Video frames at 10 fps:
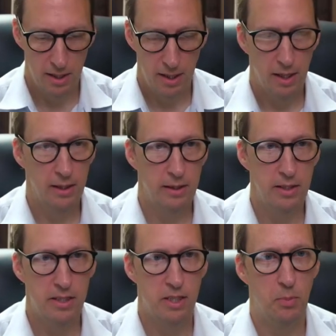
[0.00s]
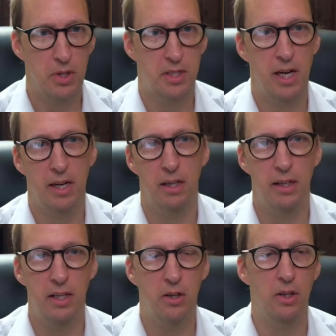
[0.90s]
This is particularly
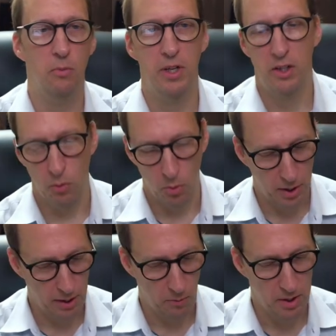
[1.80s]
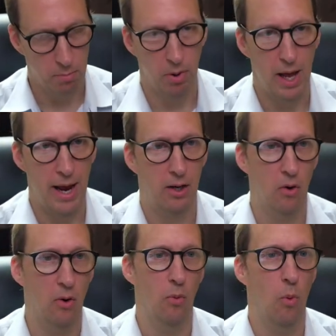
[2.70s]
good when you're working with black
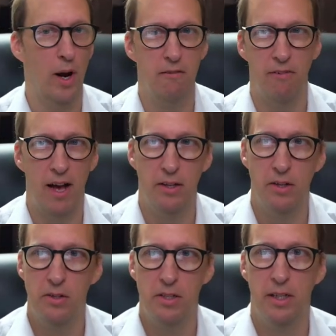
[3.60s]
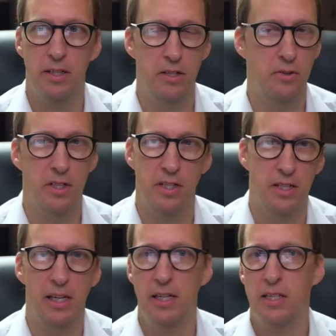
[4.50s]
or white values that you just
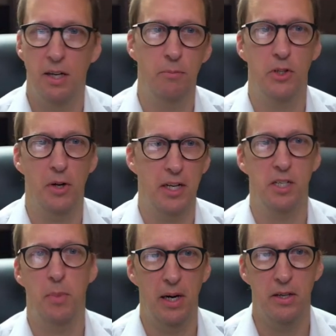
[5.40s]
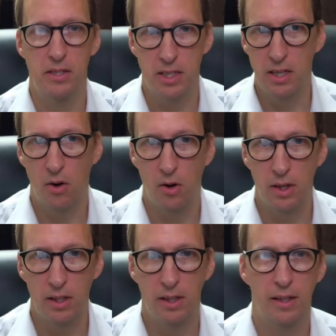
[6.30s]
need some transparency on.